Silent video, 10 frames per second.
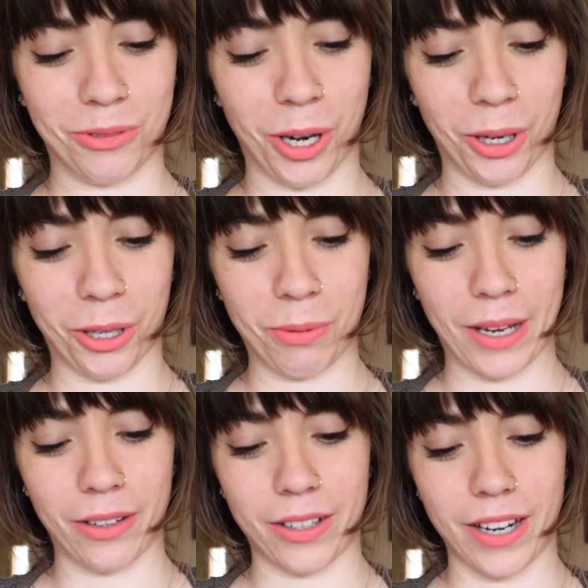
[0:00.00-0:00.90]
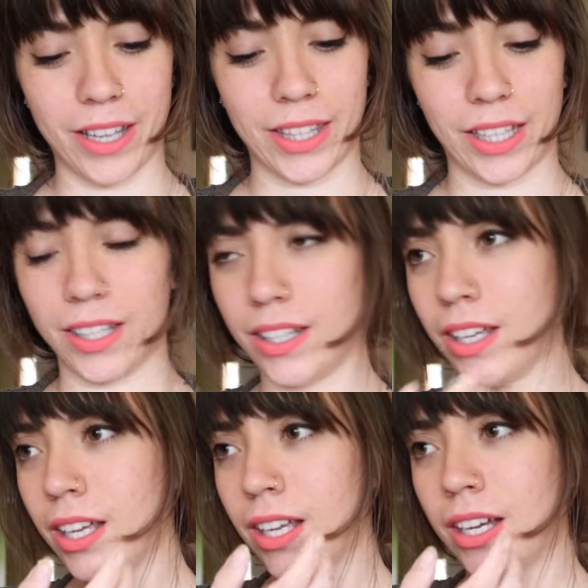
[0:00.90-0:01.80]
of garlic powder, and then
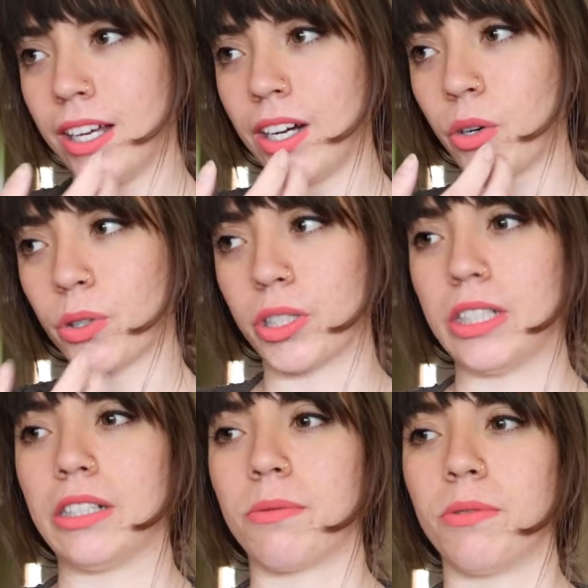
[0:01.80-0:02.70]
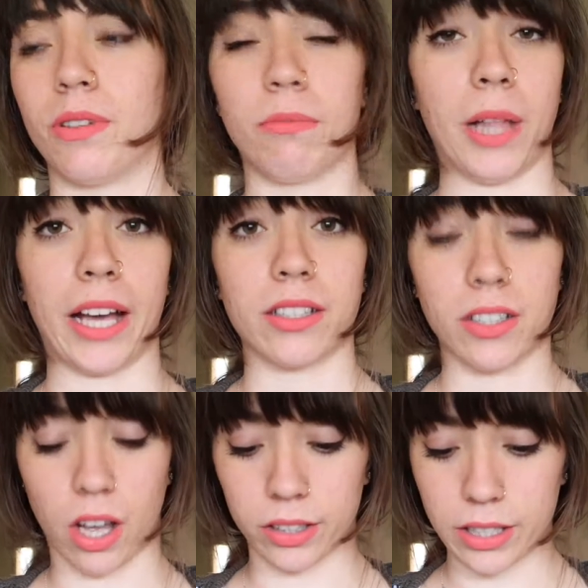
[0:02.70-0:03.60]
1/4 teaspoon of black
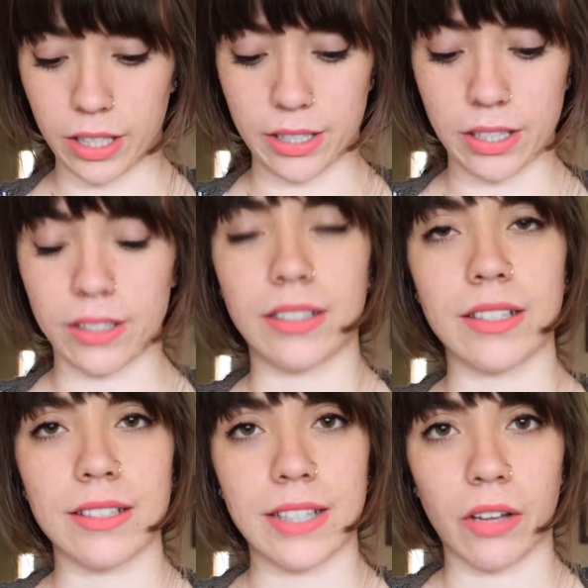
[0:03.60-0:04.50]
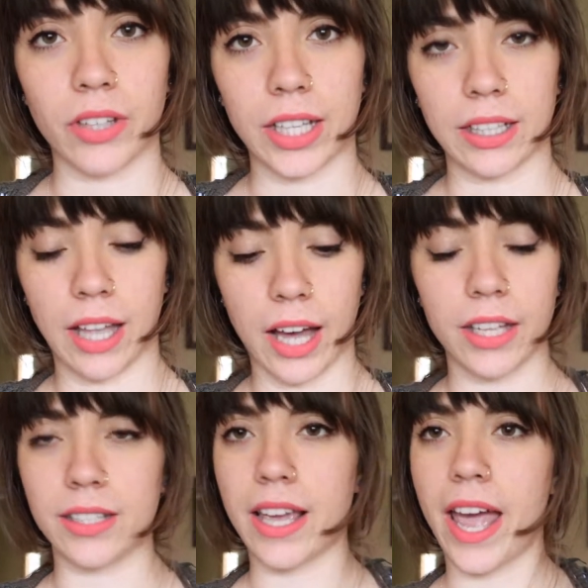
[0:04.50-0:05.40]
salt. It doesn't sound like a
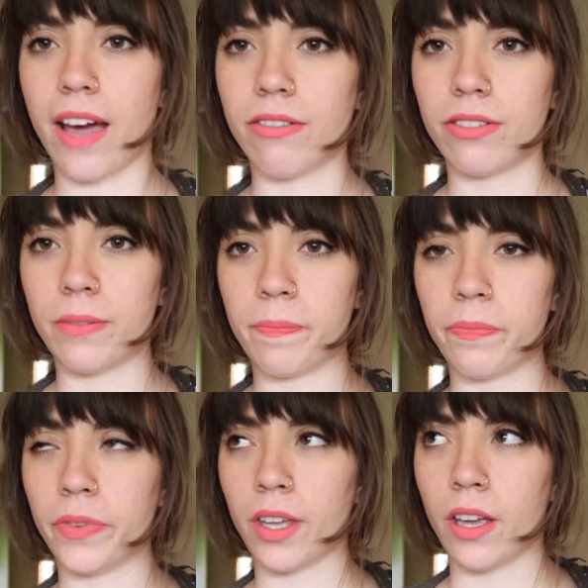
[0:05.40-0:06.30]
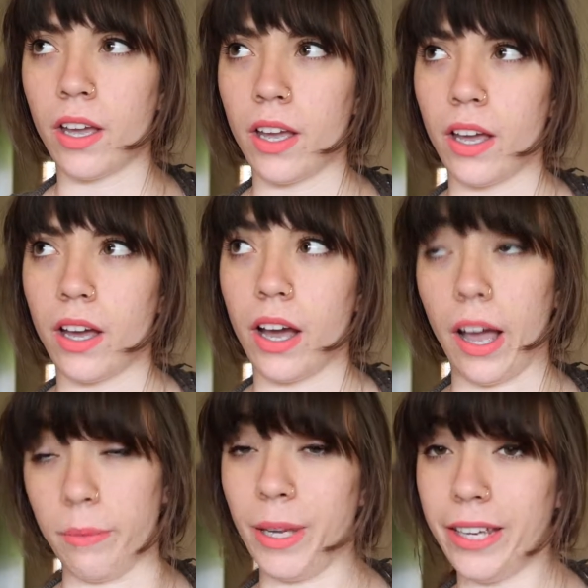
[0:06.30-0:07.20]
lot, it's half.
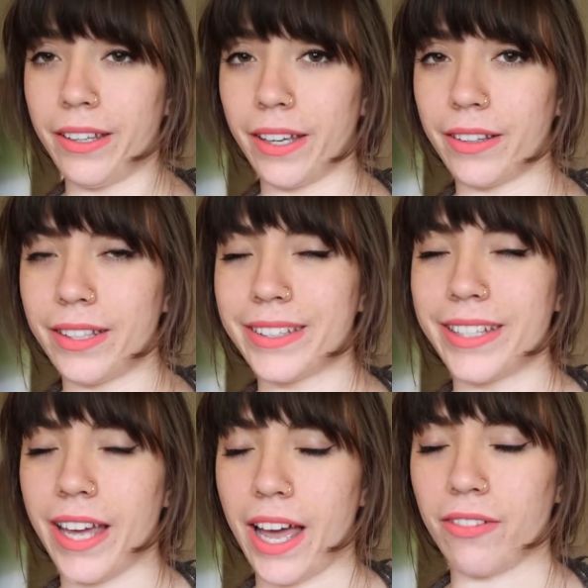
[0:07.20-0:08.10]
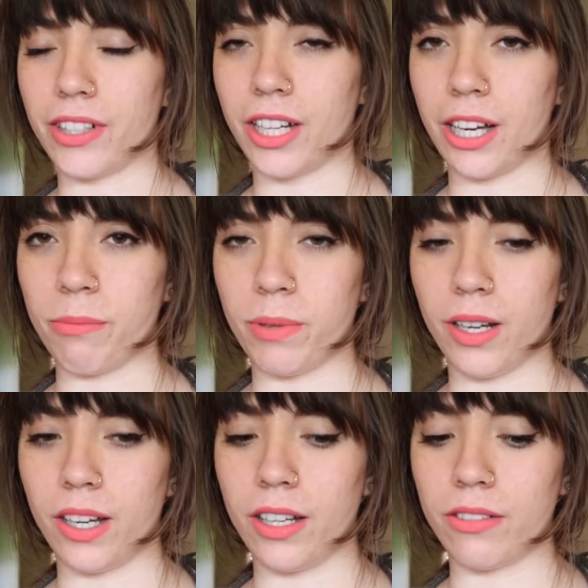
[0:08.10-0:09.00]
I make at least half a cup
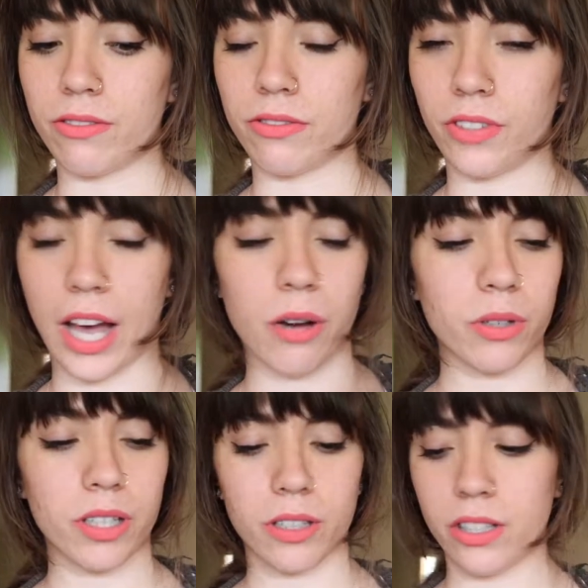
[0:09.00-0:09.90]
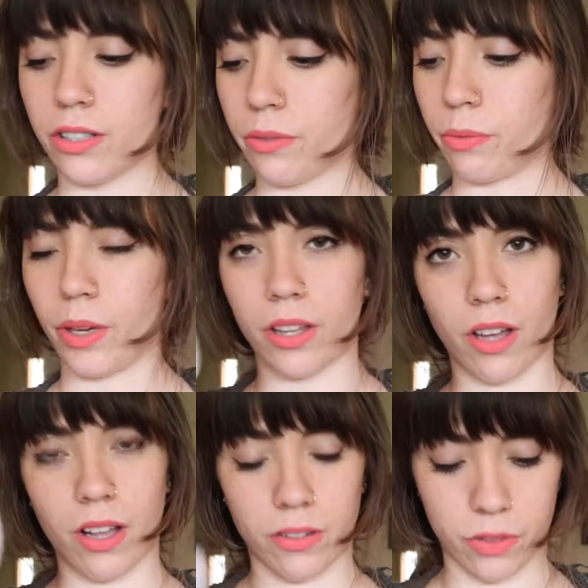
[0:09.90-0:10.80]
of flour with
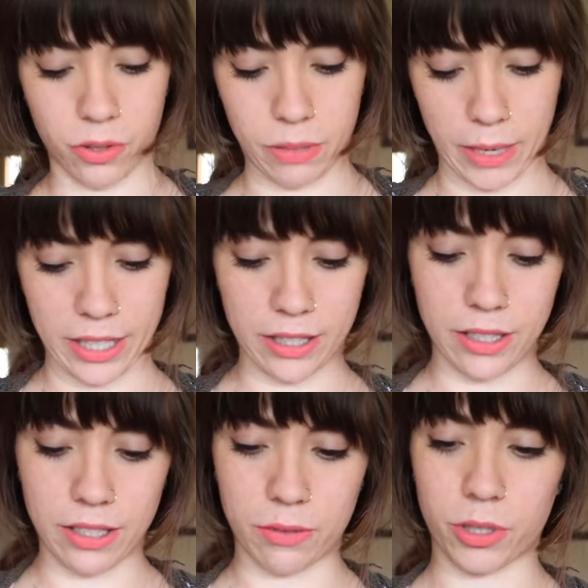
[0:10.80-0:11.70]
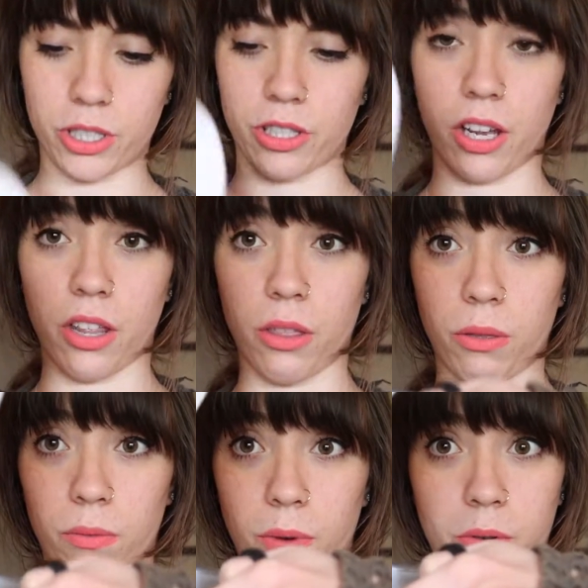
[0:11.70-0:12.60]
all of those spices, and we're just gonna
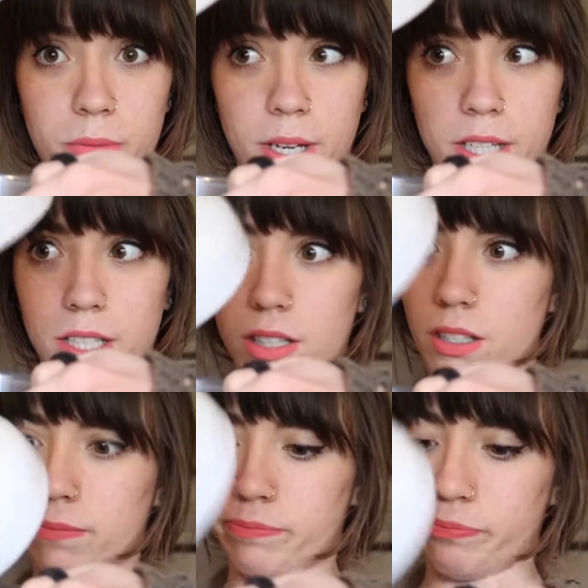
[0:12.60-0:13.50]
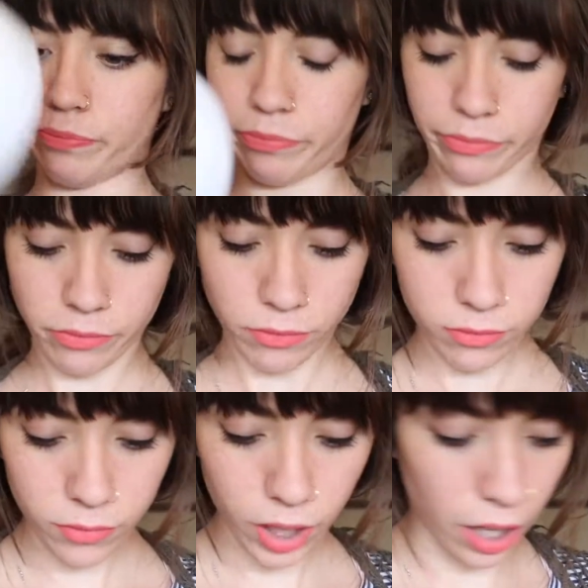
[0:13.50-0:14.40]
throw them on in there.
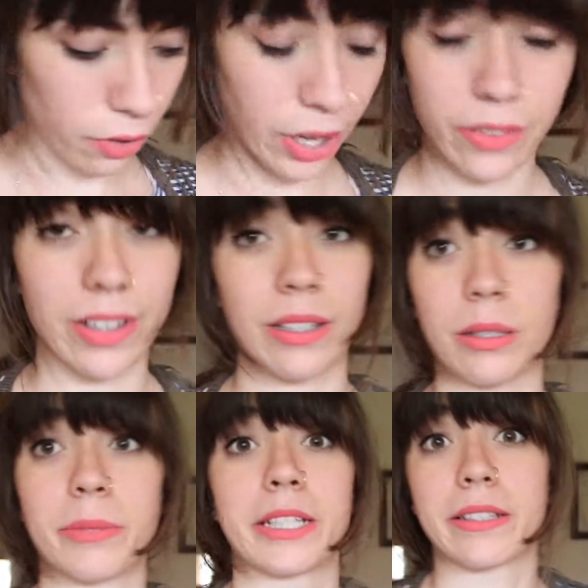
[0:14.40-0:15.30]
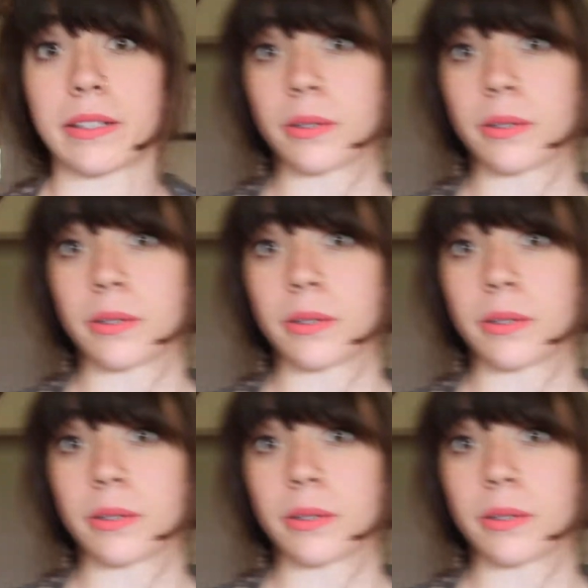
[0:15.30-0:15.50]
I don't have anything to mix it